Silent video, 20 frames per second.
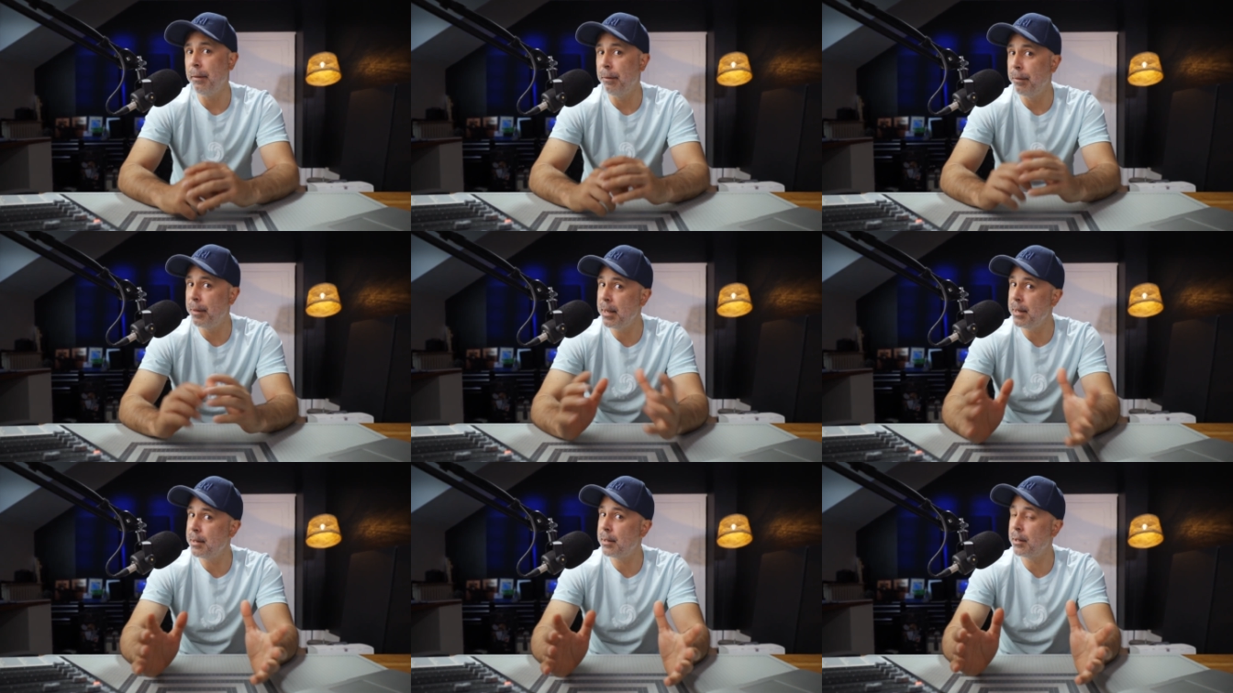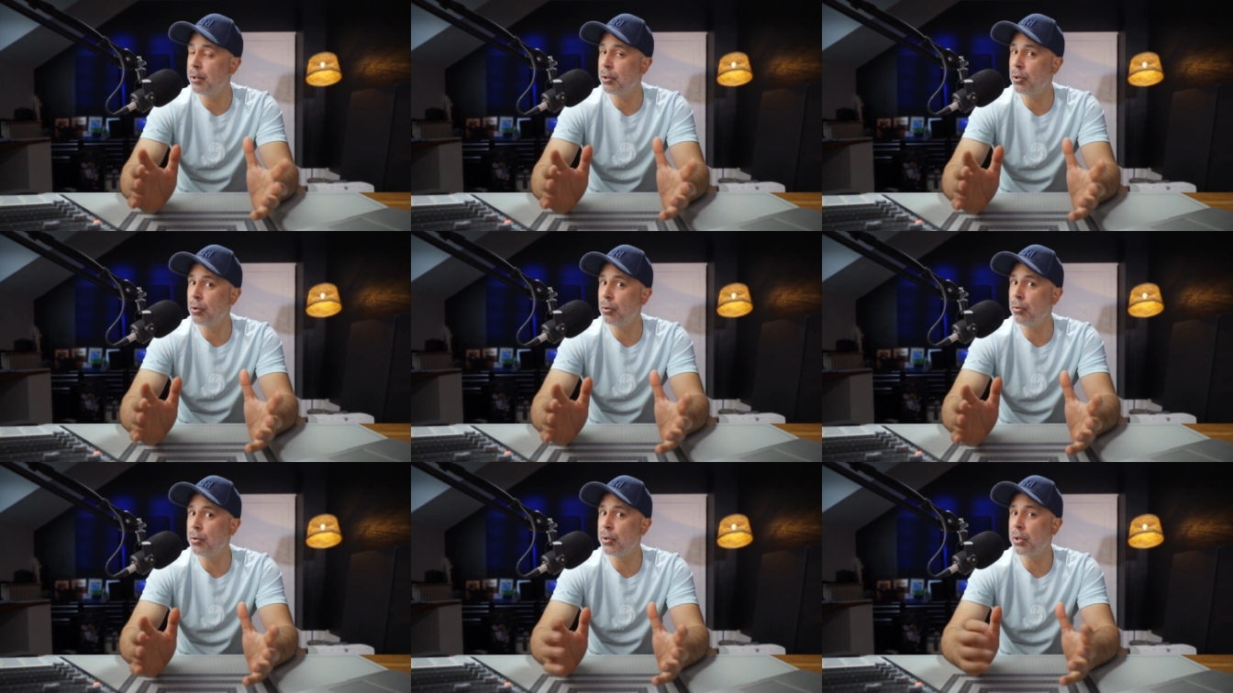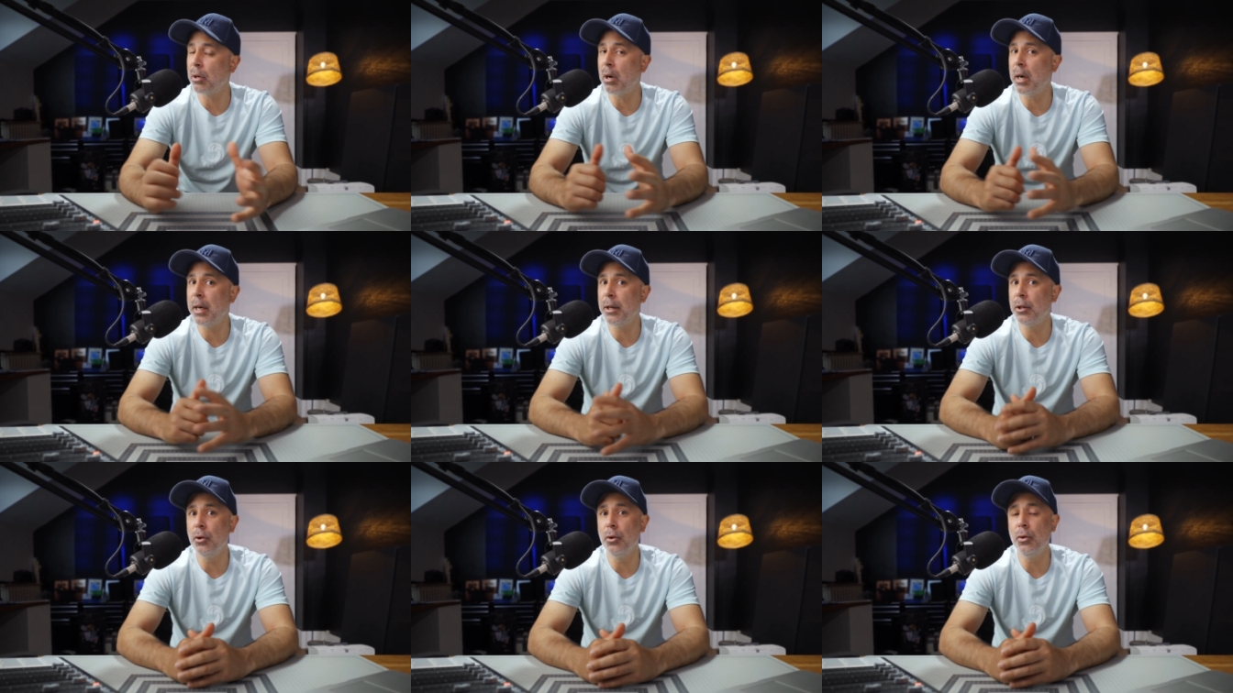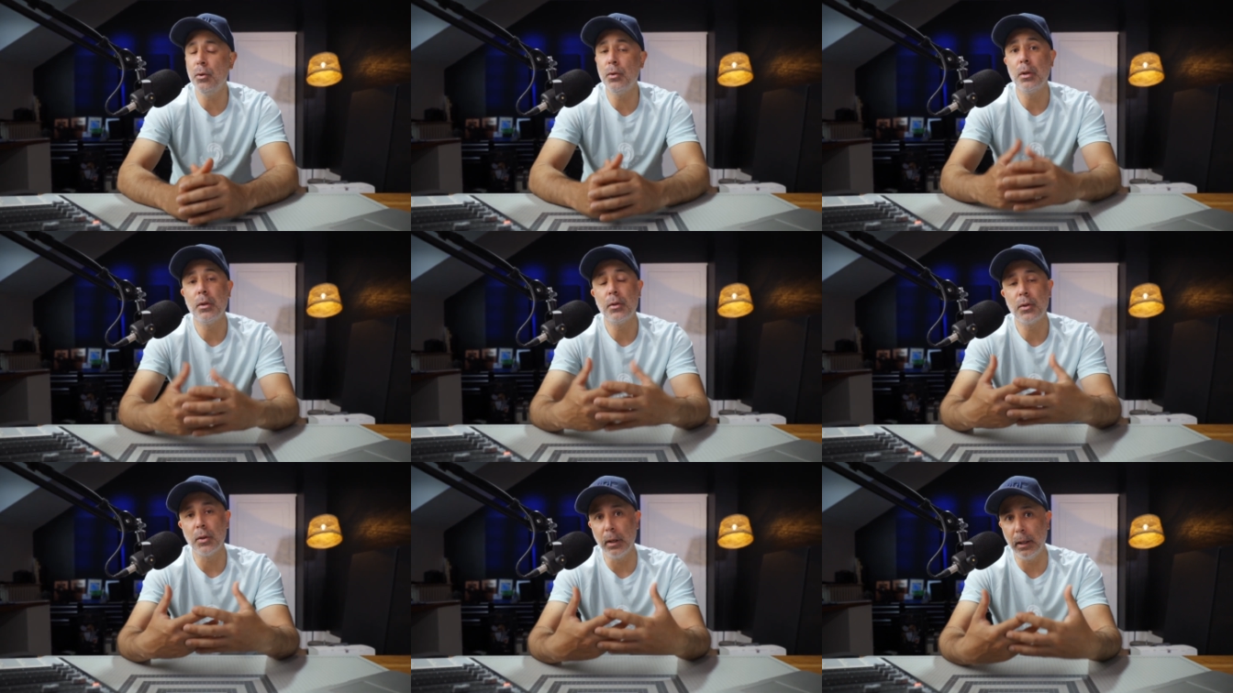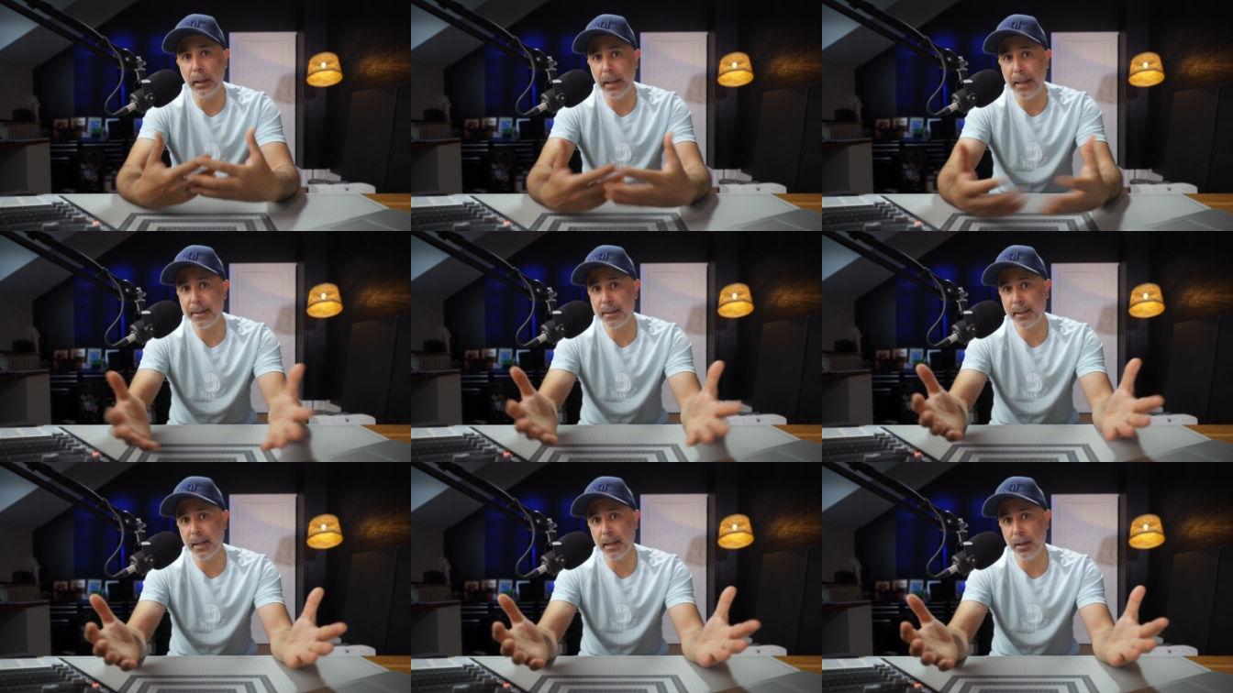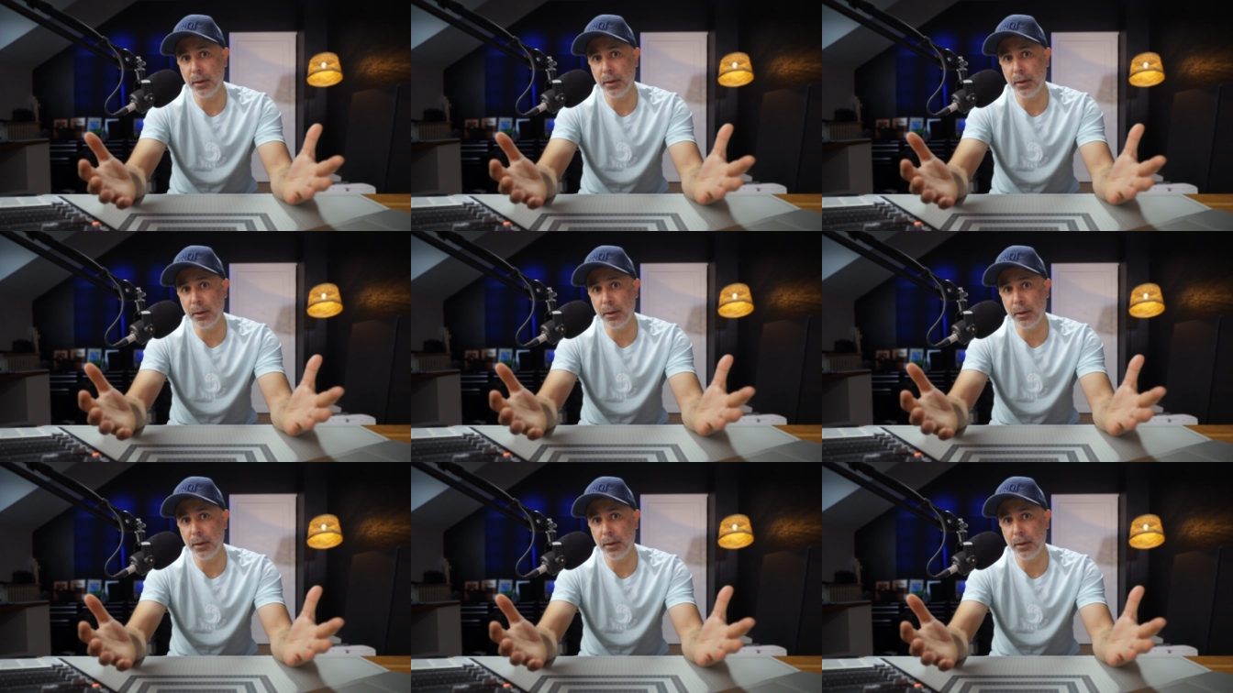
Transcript: These are the tools that I use, so let's get